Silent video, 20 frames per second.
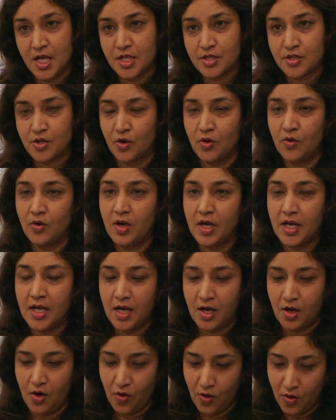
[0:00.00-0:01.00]
So
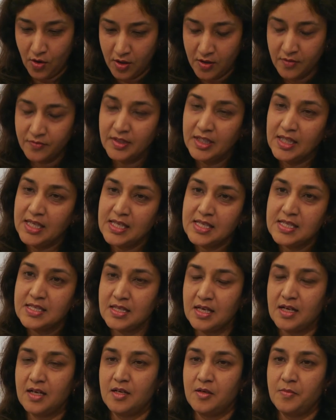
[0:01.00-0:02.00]
all of
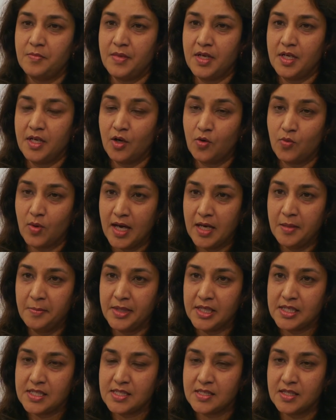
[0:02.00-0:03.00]
these
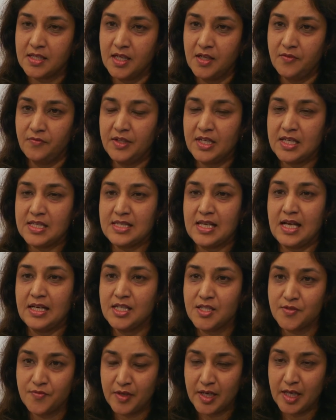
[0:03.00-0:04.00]
requirements, if they're
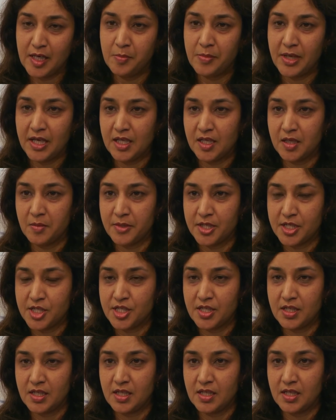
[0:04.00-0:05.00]
satisfied by a
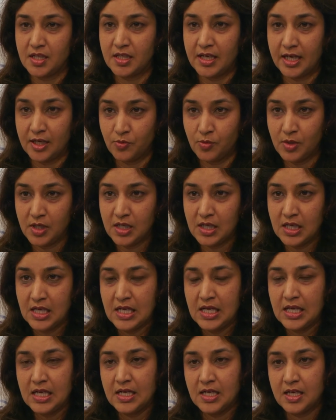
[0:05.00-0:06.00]
commercial network
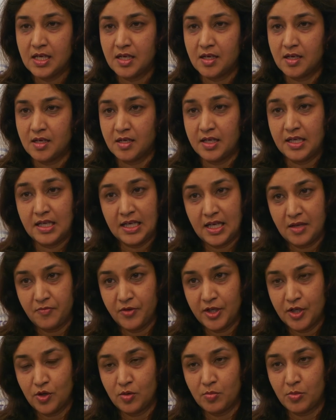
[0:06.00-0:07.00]
in an
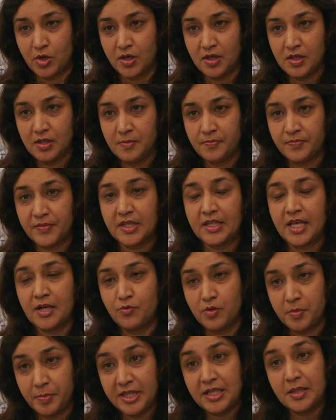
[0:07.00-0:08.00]
MVNO model, then
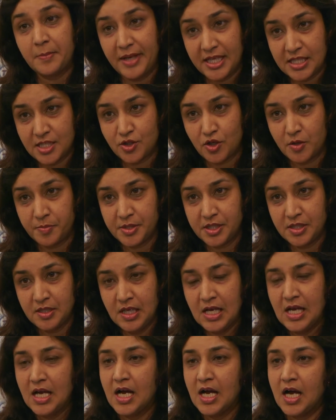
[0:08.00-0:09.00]
that would be the best option.
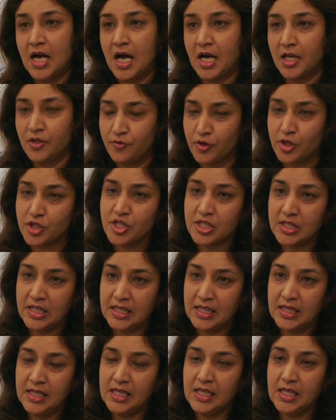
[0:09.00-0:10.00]

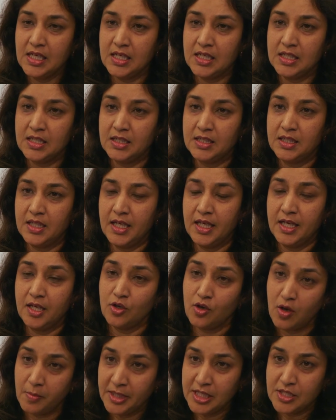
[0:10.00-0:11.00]
Unfortunately, the
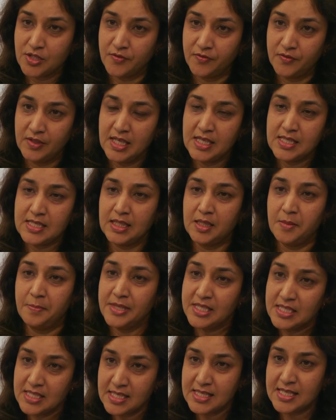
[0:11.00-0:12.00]
economics of things and the
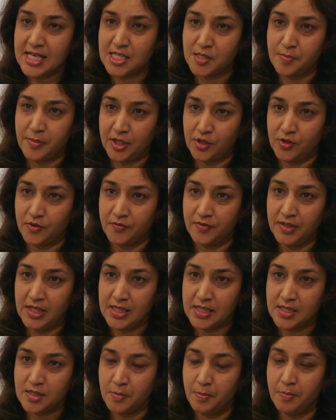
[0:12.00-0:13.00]
business aspect of
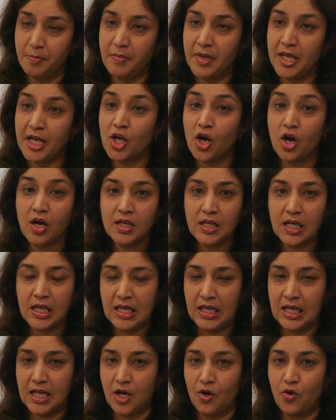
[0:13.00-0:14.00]
things may not
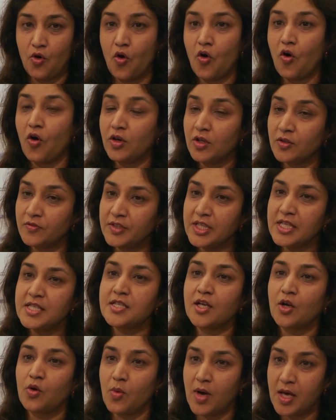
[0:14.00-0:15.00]
allow all of these
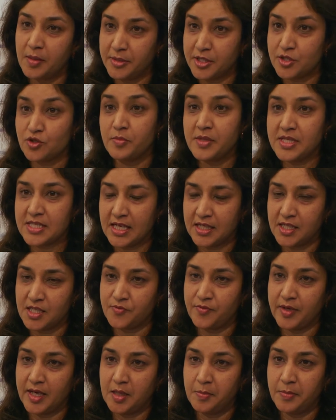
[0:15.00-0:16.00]
requirements to be
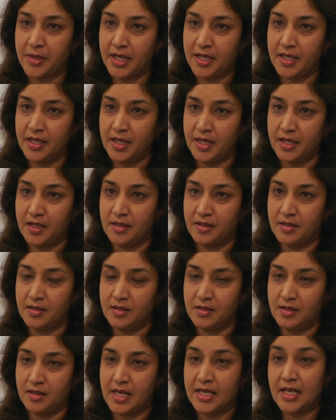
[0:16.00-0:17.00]
satisfied by
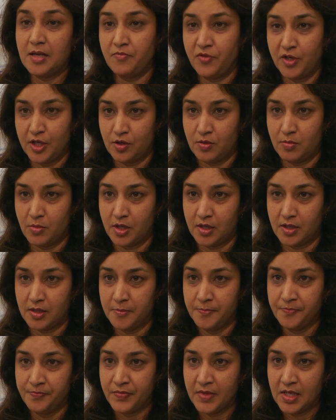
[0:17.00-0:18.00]
an MVNO model.
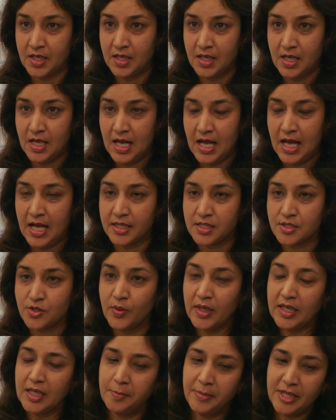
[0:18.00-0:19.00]
And so
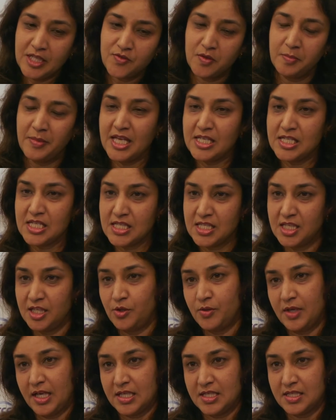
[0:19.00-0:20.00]
it depends from agency
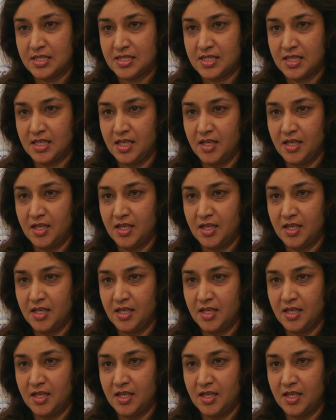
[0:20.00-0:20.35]
to agency.